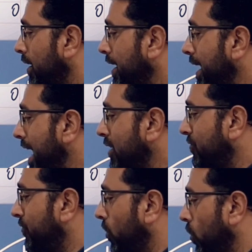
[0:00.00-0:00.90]
Net
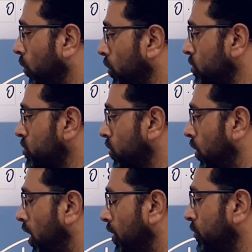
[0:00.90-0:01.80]
force
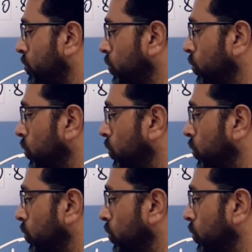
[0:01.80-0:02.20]
on 2